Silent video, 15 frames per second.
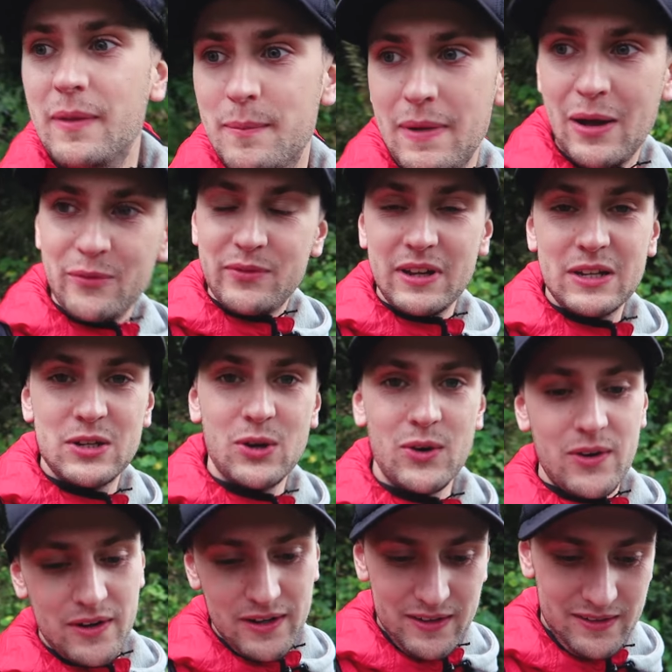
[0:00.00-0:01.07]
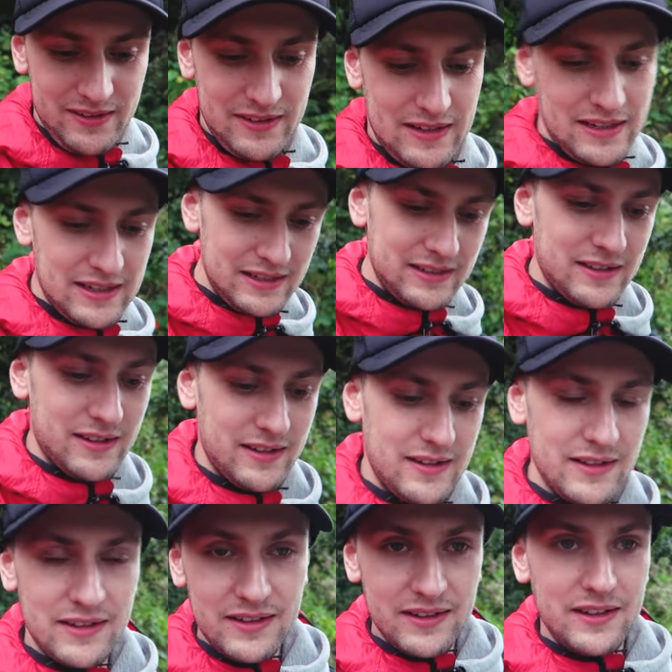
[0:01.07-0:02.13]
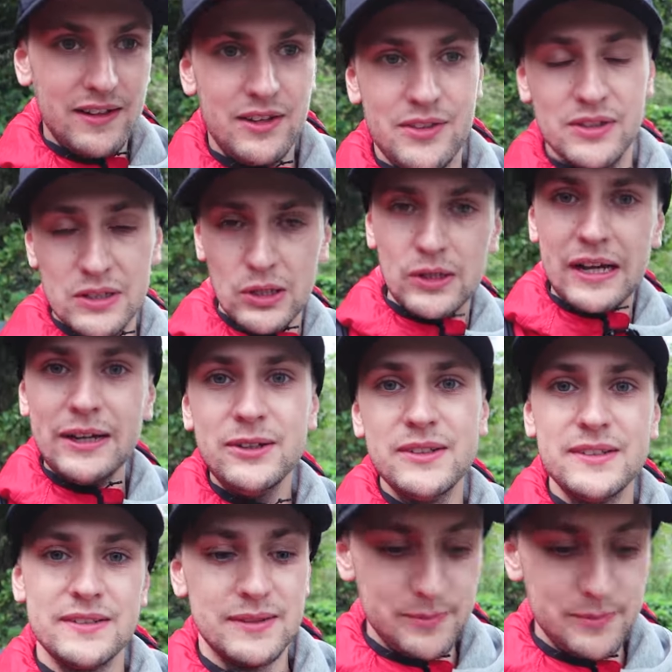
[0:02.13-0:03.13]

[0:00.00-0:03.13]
Mount Victoria and uh, the lookout.